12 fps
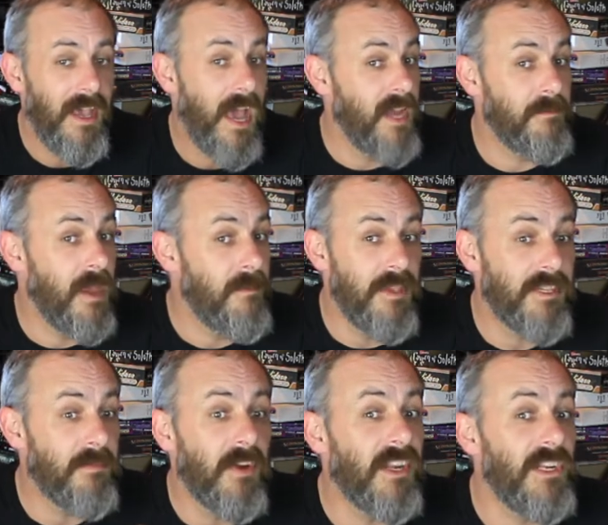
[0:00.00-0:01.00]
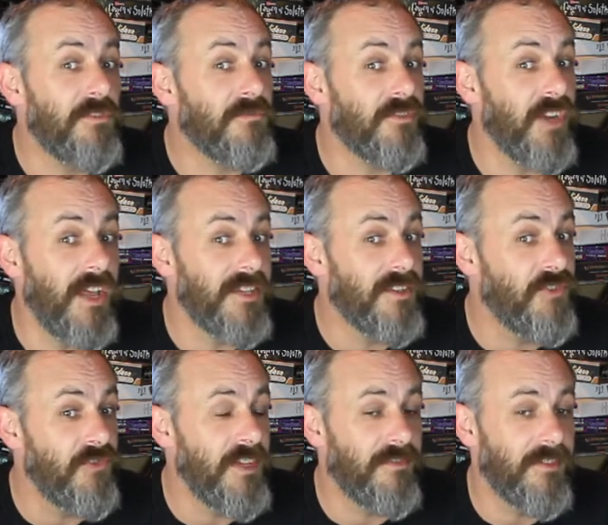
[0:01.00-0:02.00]
and maybe some other little delights and
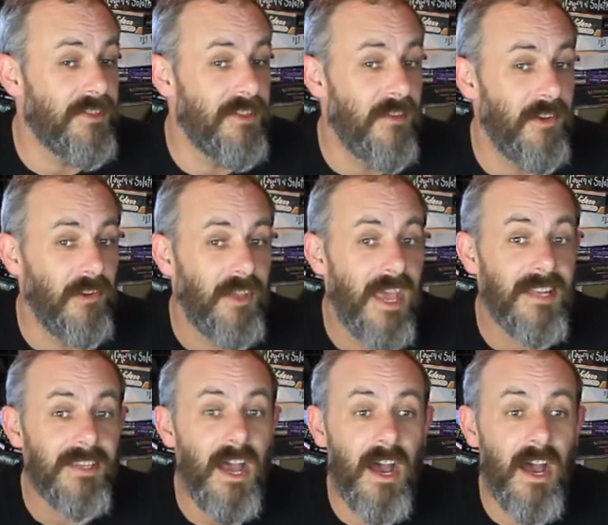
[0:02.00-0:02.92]
treats for us to have a look at.